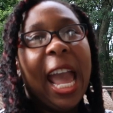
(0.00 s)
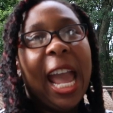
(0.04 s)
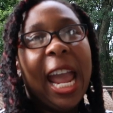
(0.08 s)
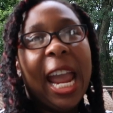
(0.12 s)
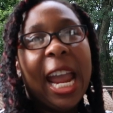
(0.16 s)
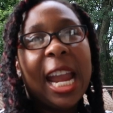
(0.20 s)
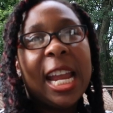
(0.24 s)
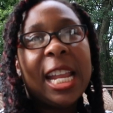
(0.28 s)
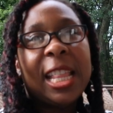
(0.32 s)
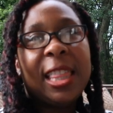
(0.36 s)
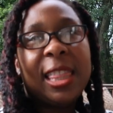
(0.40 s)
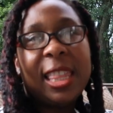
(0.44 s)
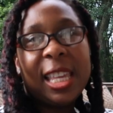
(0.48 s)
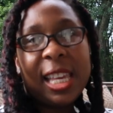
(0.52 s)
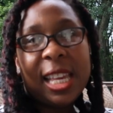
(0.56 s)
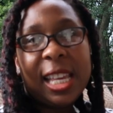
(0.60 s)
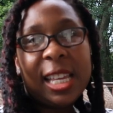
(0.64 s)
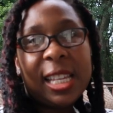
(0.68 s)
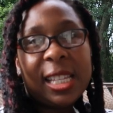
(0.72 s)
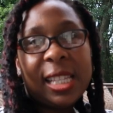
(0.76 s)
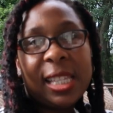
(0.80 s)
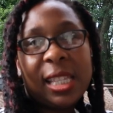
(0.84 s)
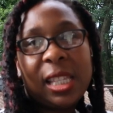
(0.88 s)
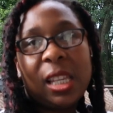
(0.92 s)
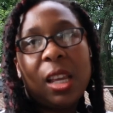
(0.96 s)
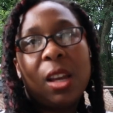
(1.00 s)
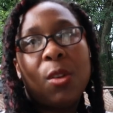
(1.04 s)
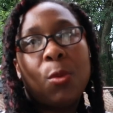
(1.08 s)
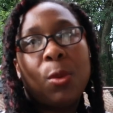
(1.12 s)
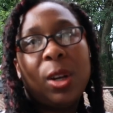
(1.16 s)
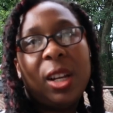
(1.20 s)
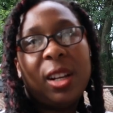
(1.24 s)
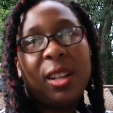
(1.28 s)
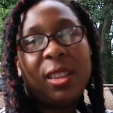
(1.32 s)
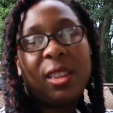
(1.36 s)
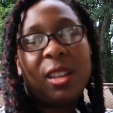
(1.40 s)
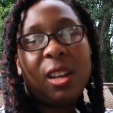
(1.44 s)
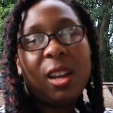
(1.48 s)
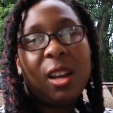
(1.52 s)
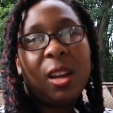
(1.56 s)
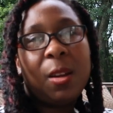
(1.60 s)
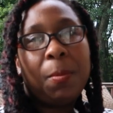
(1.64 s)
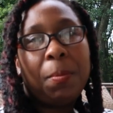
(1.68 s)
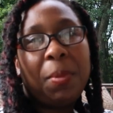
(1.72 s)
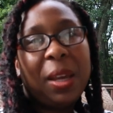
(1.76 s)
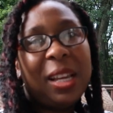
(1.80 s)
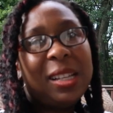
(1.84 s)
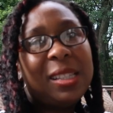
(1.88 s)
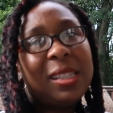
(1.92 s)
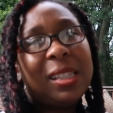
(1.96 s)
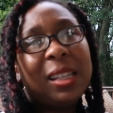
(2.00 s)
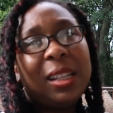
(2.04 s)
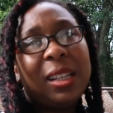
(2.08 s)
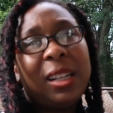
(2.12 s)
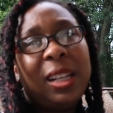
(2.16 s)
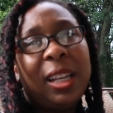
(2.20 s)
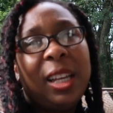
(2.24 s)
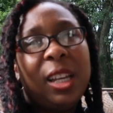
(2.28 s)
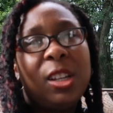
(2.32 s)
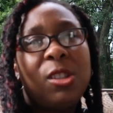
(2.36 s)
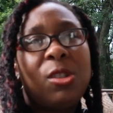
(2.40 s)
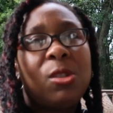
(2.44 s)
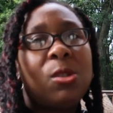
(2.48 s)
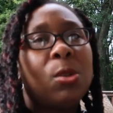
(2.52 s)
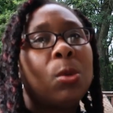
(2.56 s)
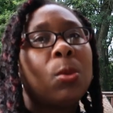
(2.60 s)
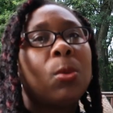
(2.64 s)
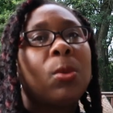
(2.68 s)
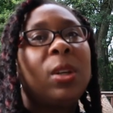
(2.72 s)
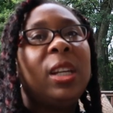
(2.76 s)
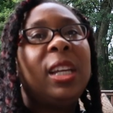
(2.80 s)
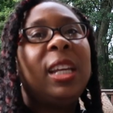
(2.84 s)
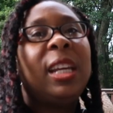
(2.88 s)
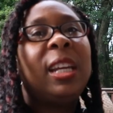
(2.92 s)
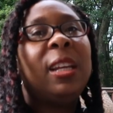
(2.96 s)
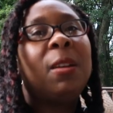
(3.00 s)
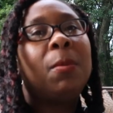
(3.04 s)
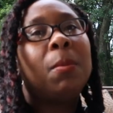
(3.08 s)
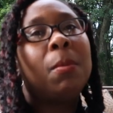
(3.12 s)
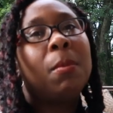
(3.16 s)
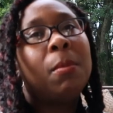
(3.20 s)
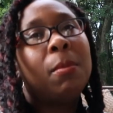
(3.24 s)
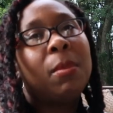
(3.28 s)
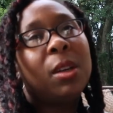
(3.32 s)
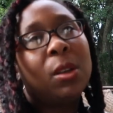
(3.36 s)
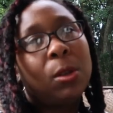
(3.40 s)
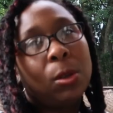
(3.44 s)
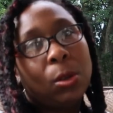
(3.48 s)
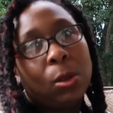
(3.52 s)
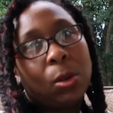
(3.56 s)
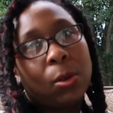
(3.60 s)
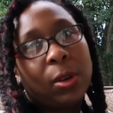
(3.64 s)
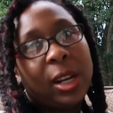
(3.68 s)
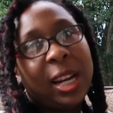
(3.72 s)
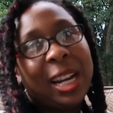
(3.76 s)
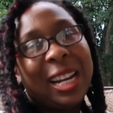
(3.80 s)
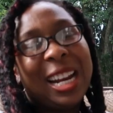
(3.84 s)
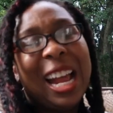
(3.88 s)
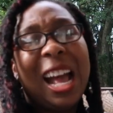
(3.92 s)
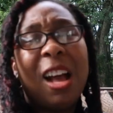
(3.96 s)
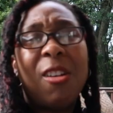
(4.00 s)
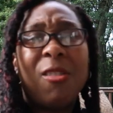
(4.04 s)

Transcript: And this readathon basically is to read middle grade.